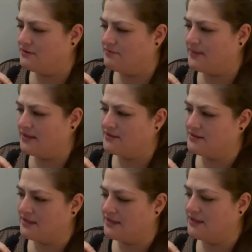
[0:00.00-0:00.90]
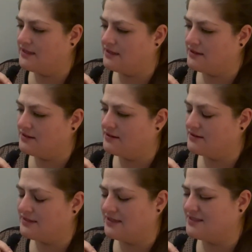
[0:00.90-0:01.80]
Pakistan and India,
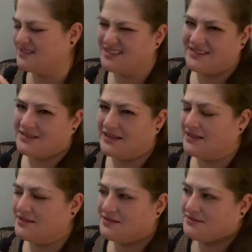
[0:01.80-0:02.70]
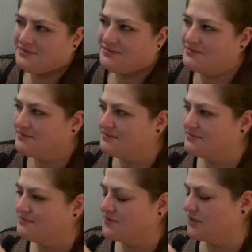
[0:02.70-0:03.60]
because like it's just, I guess,
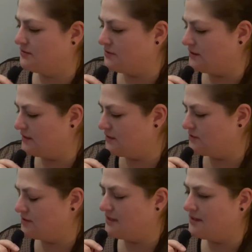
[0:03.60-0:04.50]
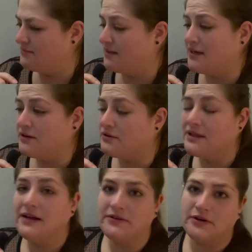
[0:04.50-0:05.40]
general knowledge. And I know they
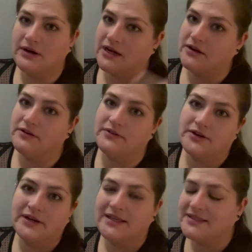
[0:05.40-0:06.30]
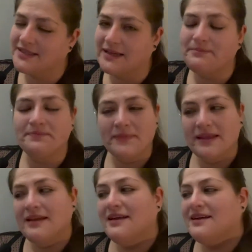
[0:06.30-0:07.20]
have a cracker of a cricket team,
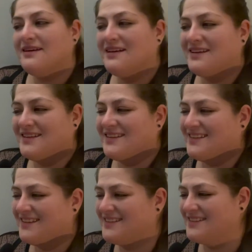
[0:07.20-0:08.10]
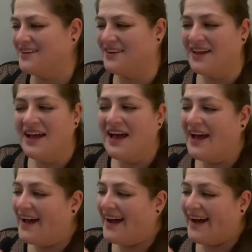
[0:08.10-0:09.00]
so.
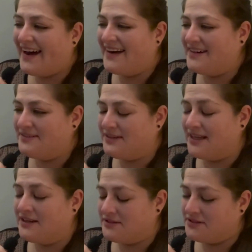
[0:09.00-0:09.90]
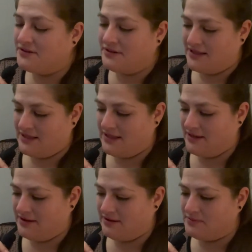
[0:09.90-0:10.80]
And I also know that
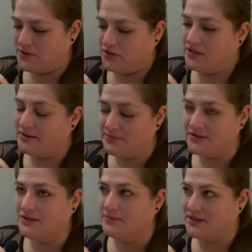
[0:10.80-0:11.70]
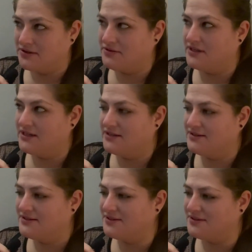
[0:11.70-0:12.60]
they're a majority Muslim country.
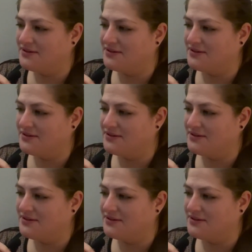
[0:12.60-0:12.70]
So